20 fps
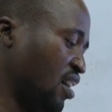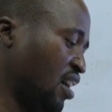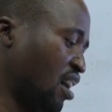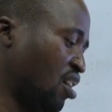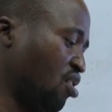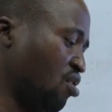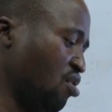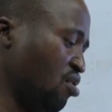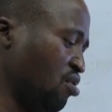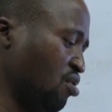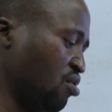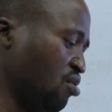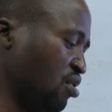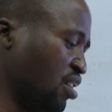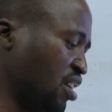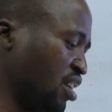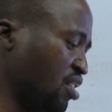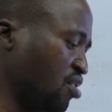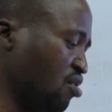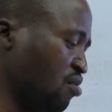Kakonko,
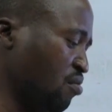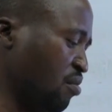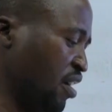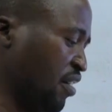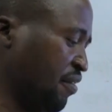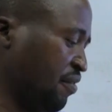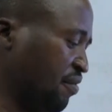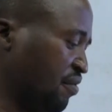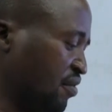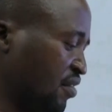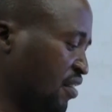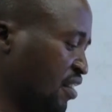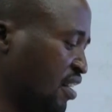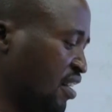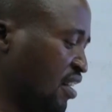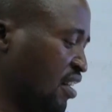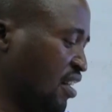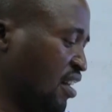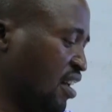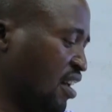Kigoma.
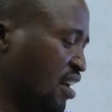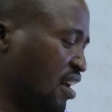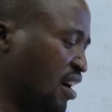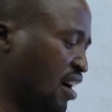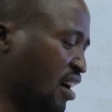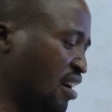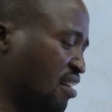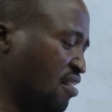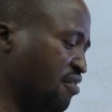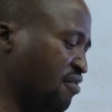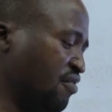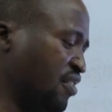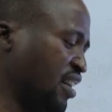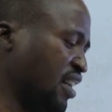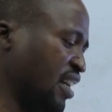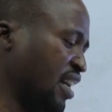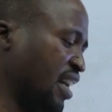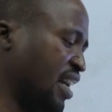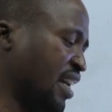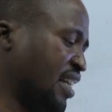I am
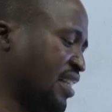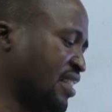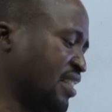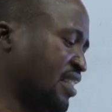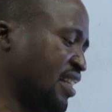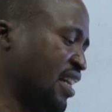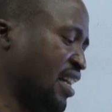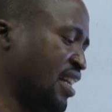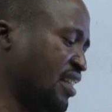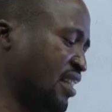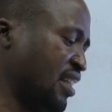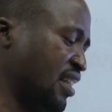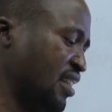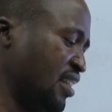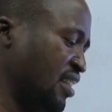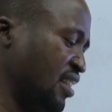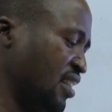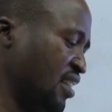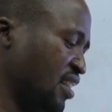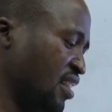very
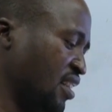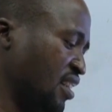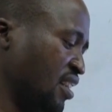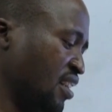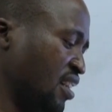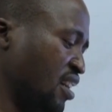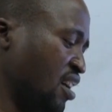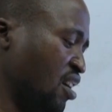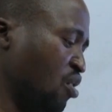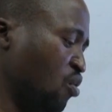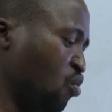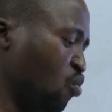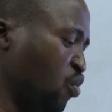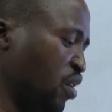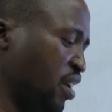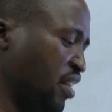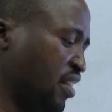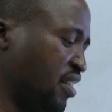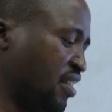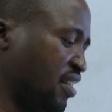excited
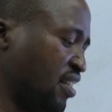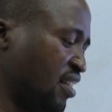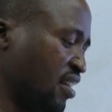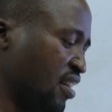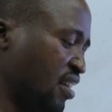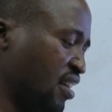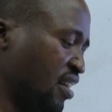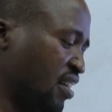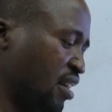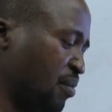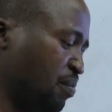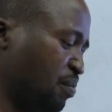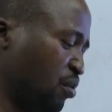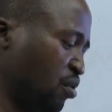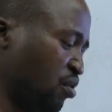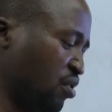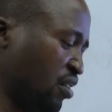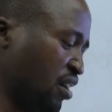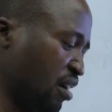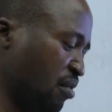with the
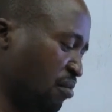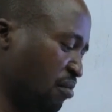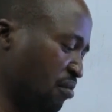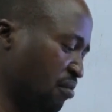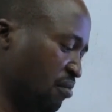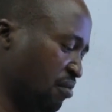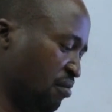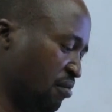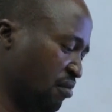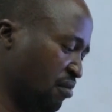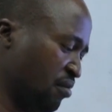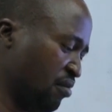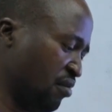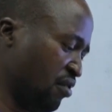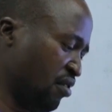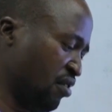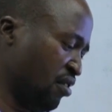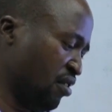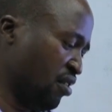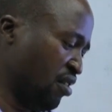program.
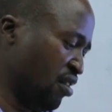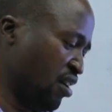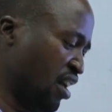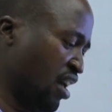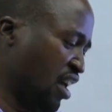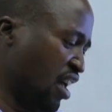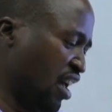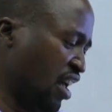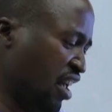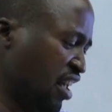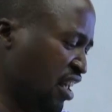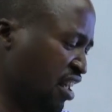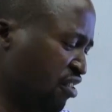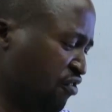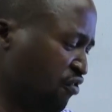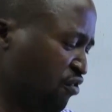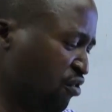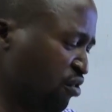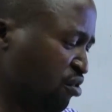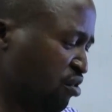
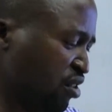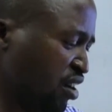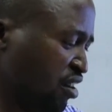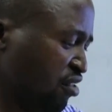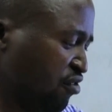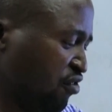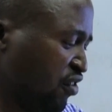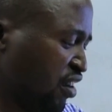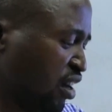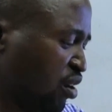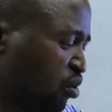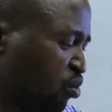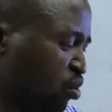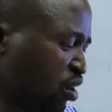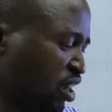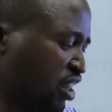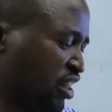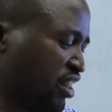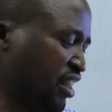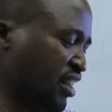If you have a
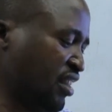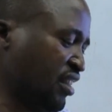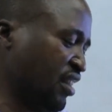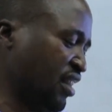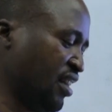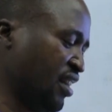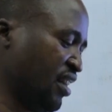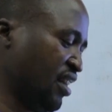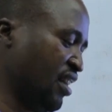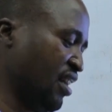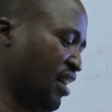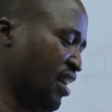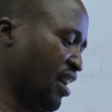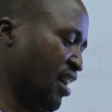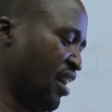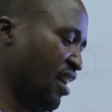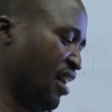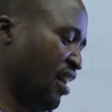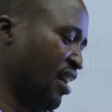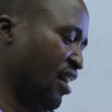question
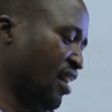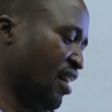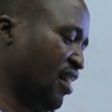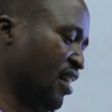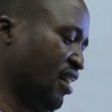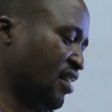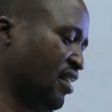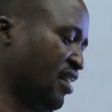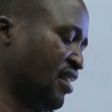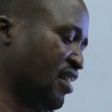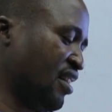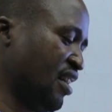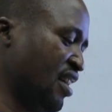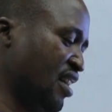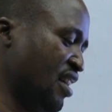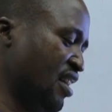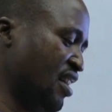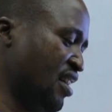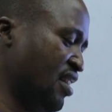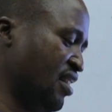that
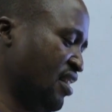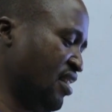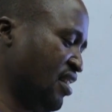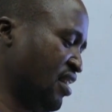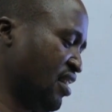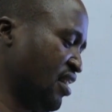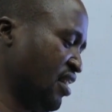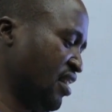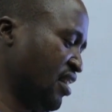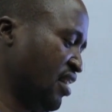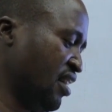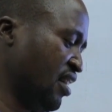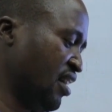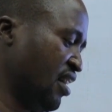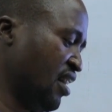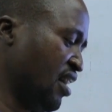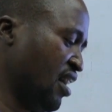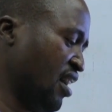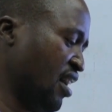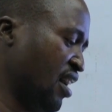says
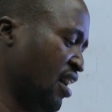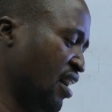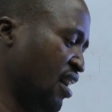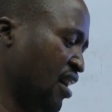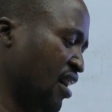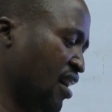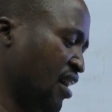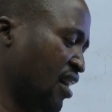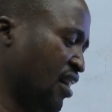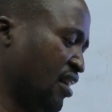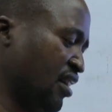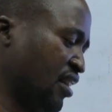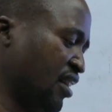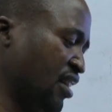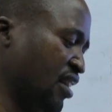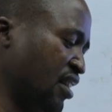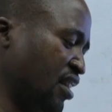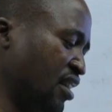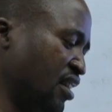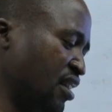
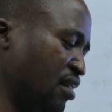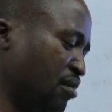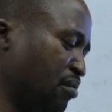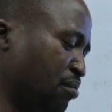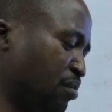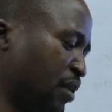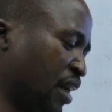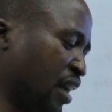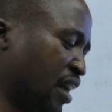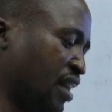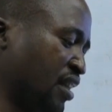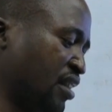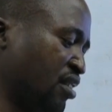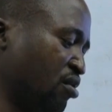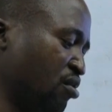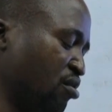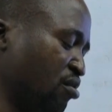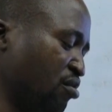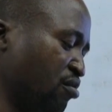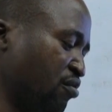3 bracket
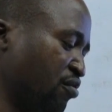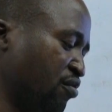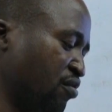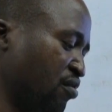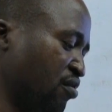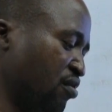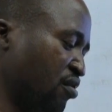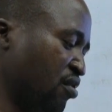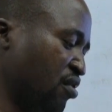of